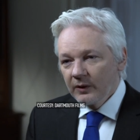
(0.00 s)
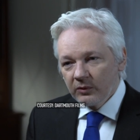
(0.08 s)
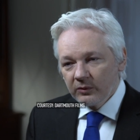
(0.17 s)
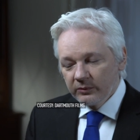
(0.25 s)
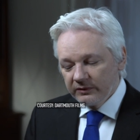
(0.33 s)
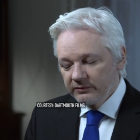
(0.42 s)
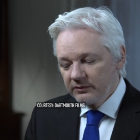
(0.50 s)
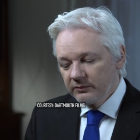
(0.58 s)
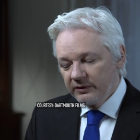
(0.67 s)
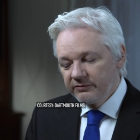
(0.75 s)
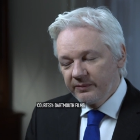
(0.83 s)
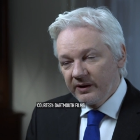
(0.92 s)
Well,
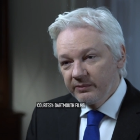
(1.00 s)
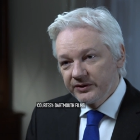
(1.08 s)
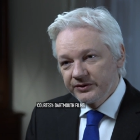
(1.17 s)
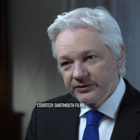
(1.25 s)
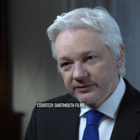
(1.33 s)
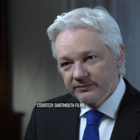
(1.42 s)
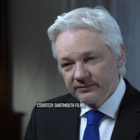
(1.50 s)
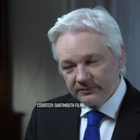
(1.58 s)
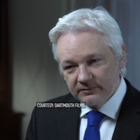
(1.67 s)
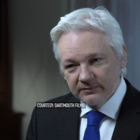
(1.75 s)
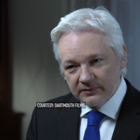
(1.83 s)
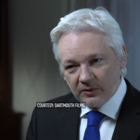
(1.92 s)
we've published
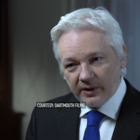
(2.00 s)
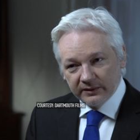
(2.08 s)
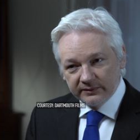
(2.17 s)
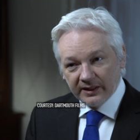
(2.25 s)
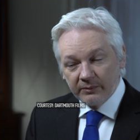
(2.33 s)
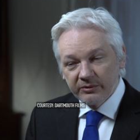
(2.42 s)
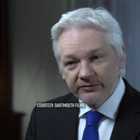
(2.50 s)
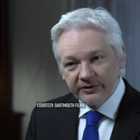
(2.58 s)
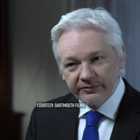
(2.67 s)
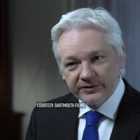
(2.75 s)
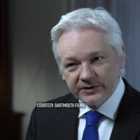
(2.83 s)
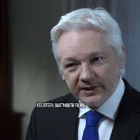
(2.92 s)
quite a number of
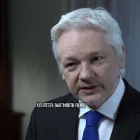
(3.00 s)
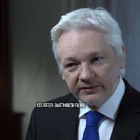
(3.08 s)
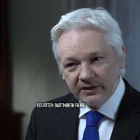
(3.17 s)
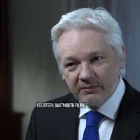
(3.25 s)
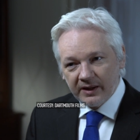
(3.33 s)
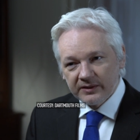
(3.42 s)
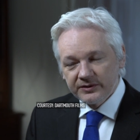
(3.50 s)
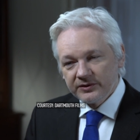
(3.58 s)
different sets of emails.